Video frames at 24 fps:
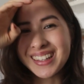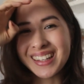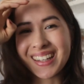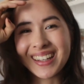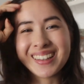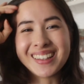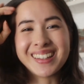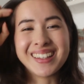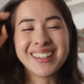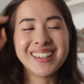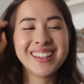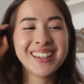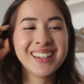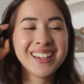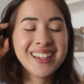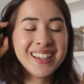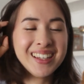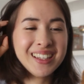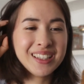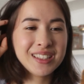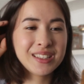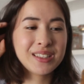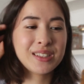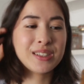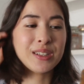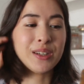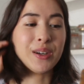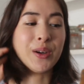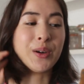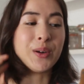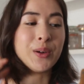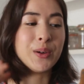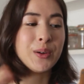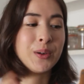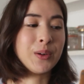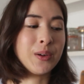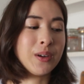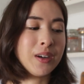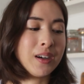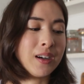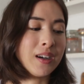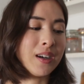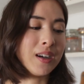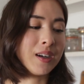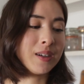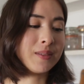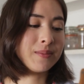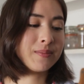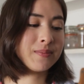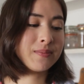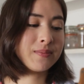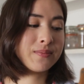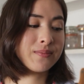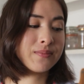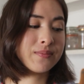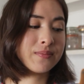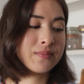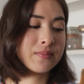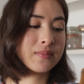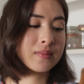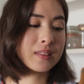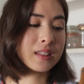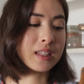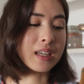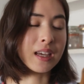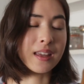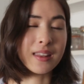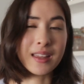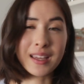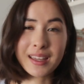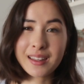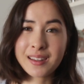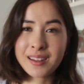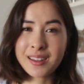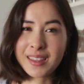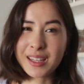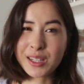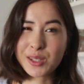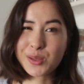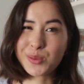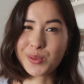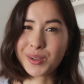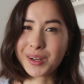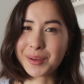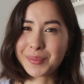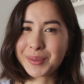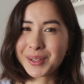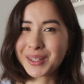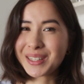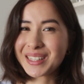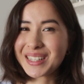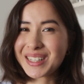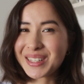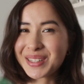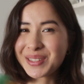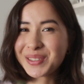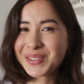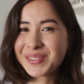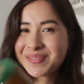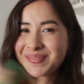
lately. So, um, yeah, I think that's what I'm gonna do.